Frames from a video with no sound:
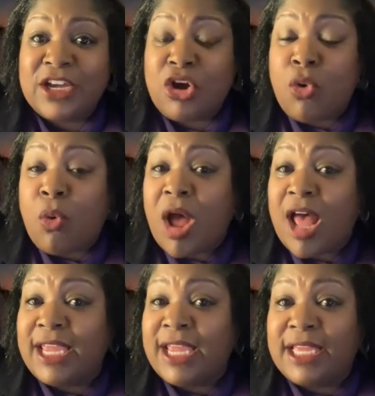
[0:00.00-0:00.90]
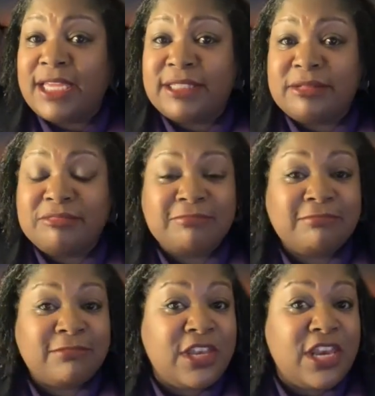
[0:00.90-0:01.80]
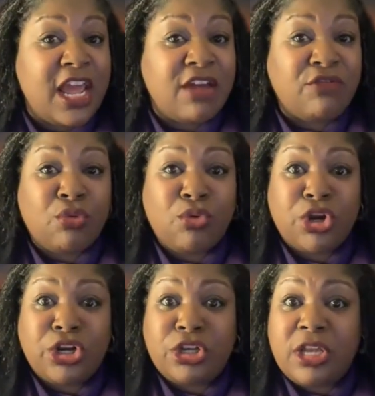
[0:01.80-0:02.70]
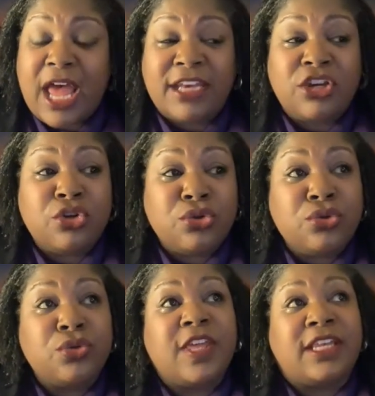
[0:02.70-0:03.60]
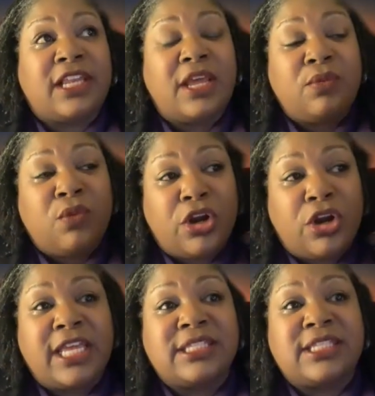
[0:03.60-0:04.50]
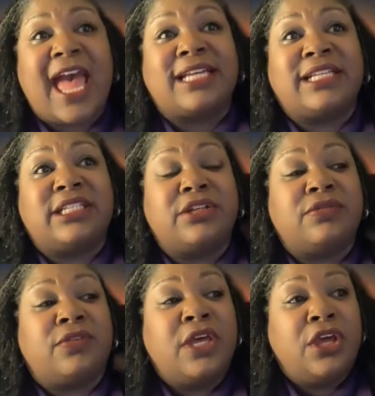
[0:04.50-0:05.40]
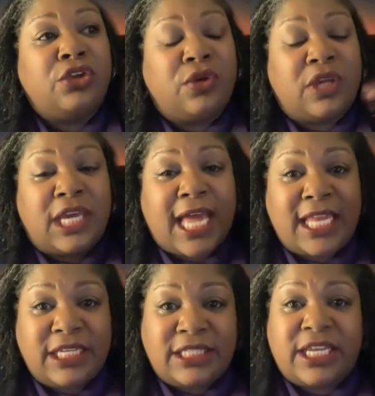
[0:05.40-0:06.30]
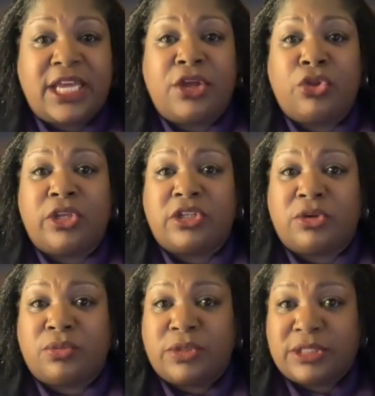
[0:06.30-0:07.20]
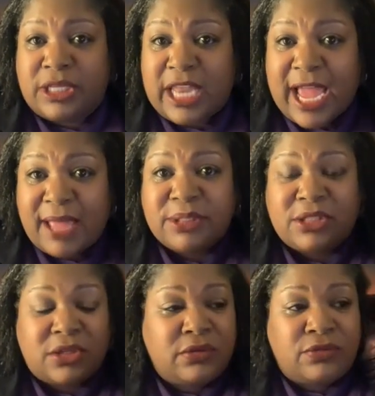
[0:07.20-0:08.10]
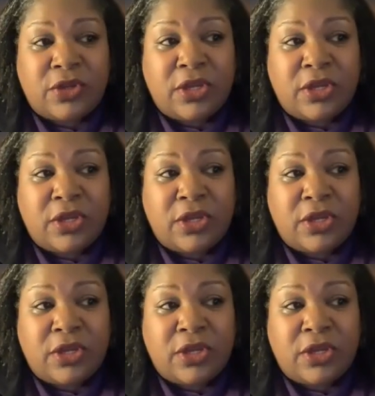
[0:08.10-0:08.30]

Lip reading: quiet, never would have. I knew that they weren't as active. You can kind of tell that there was a lapse of